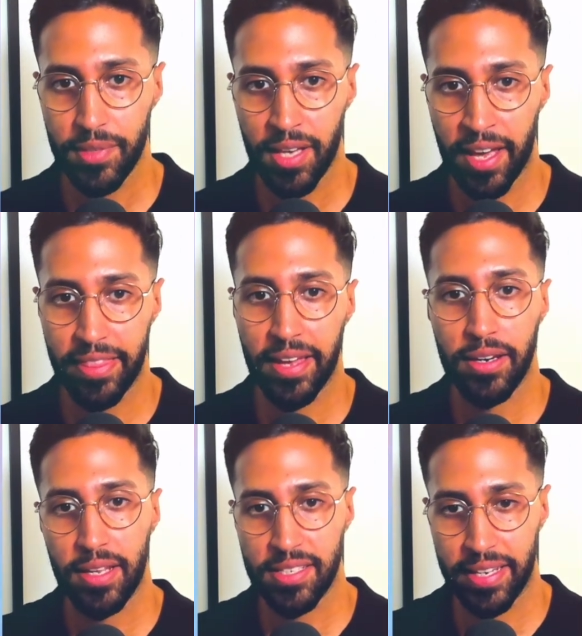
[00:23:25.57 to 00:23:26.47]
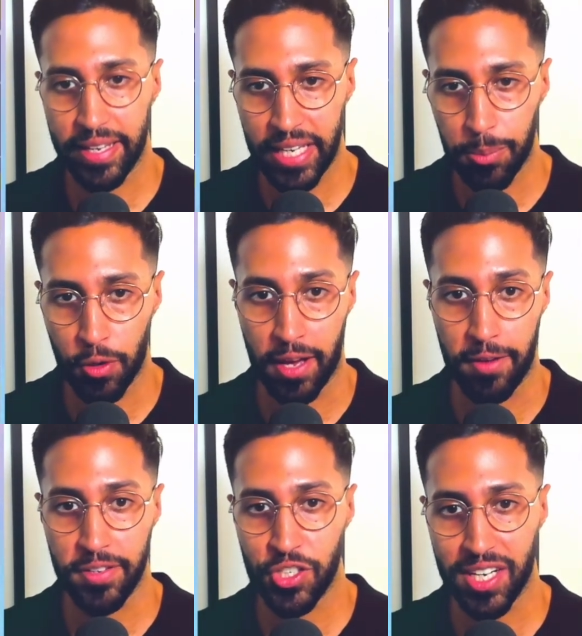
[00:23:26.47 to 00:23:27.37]
And then it's going to keep going out.
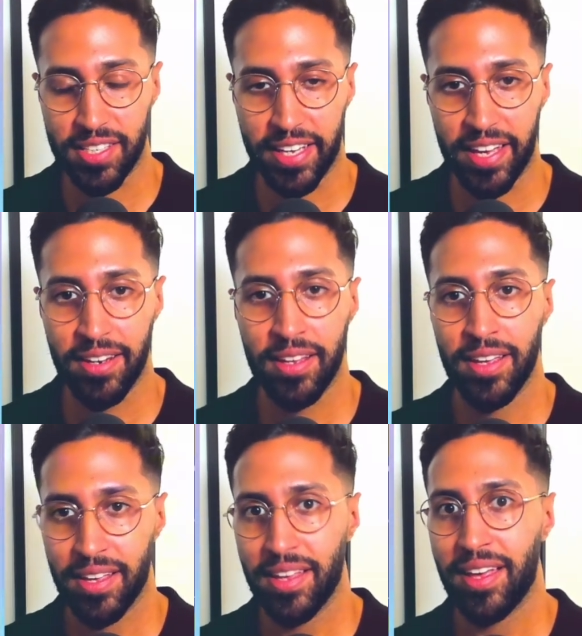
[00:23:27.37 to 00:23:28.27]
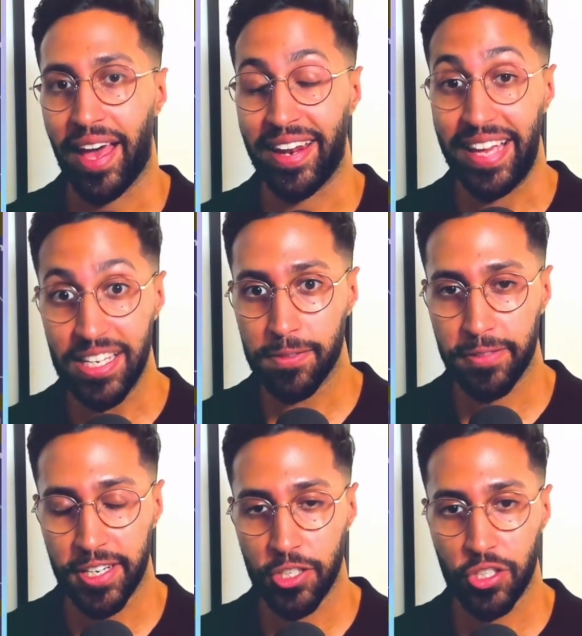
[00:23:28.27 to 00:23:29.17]
If it checks again and it is
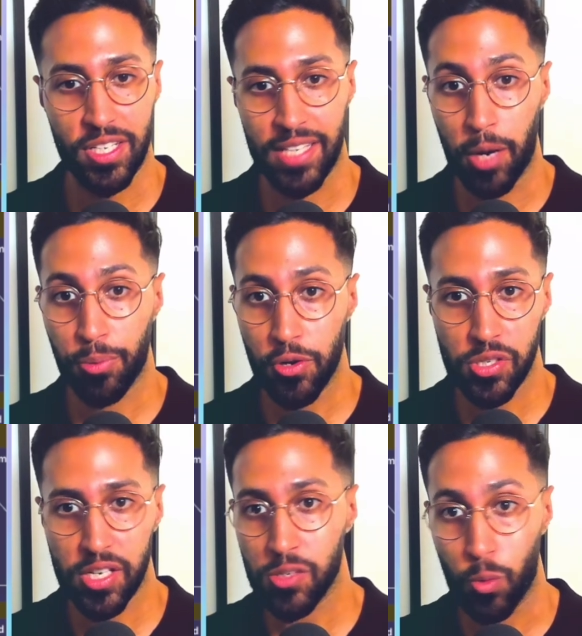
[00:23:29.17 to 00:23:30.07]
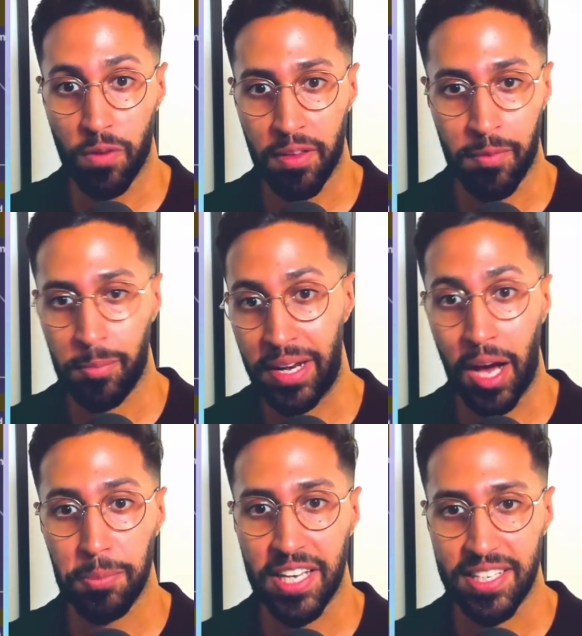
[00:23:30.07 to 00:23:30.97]
finished, it's now processed, all of them have been
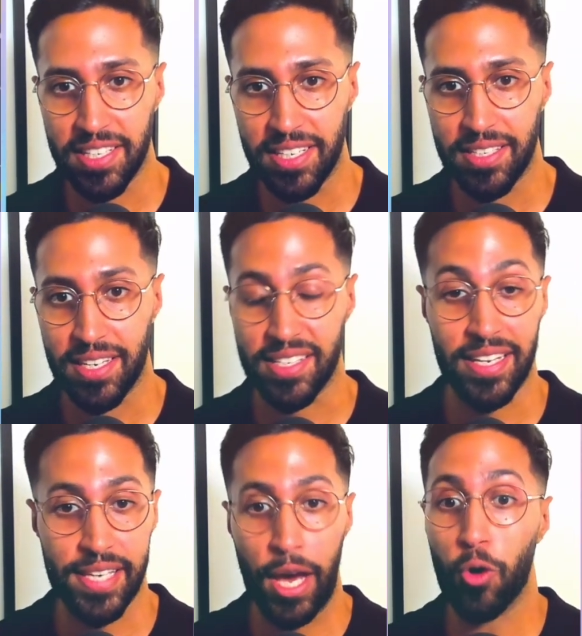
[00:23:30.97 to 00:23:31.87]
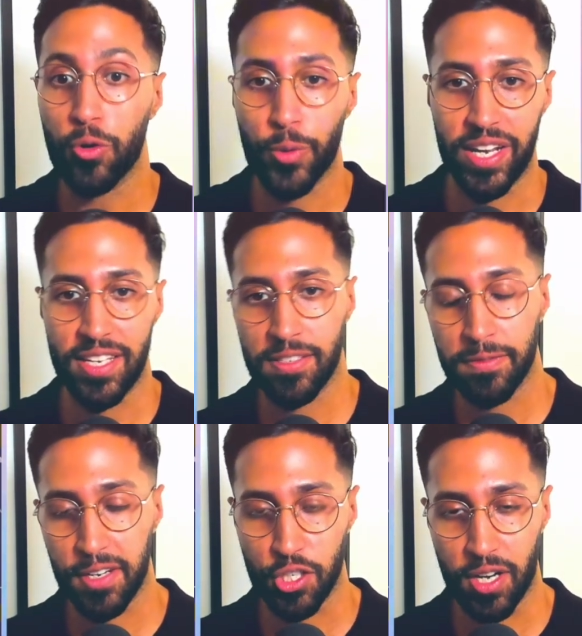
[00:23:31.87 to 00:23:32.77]
updated, it's going to say, oh, great, it's
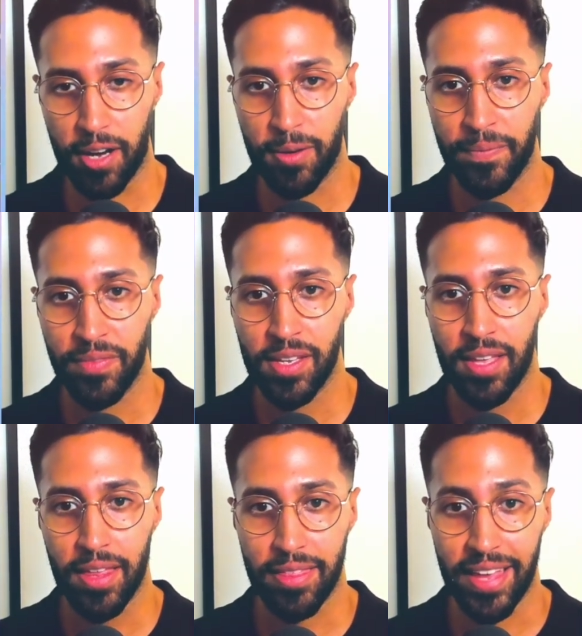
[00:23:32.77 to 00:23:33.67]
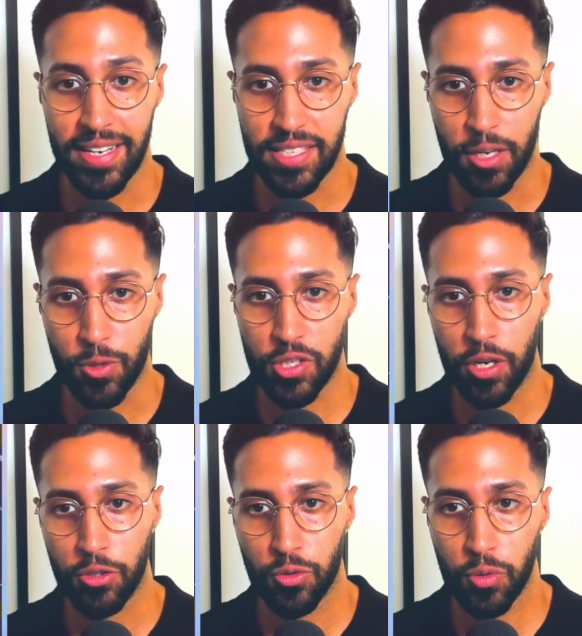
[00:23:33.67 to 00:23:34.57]
finished now. Then it's going to
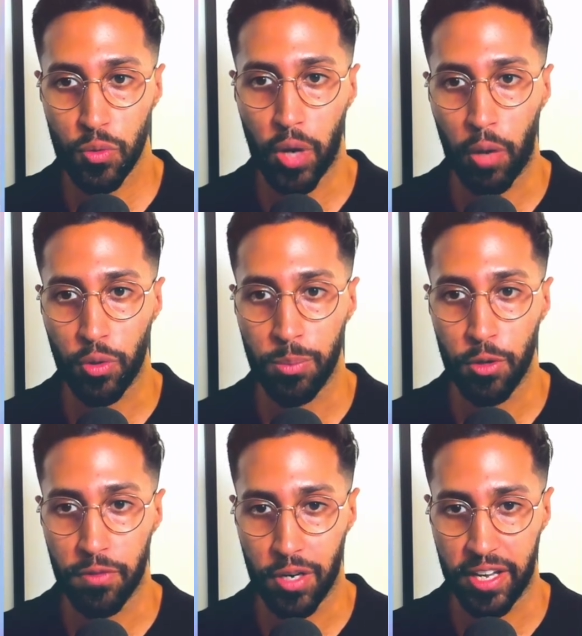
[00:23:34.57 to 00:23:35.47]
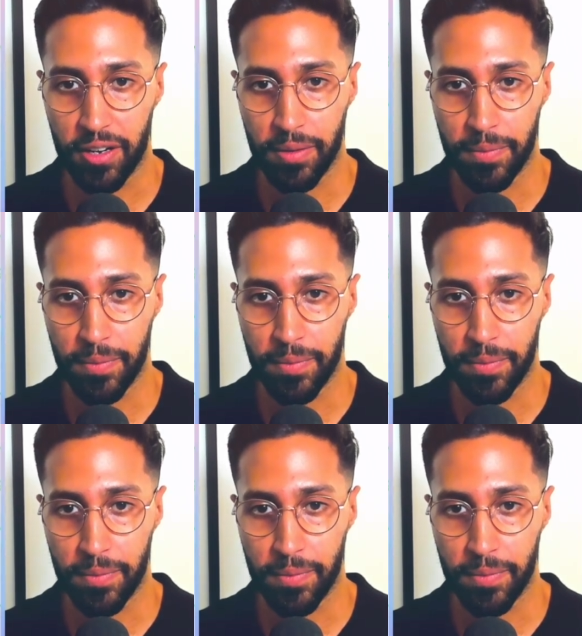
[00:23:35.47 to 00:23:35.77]
return true and we move on here.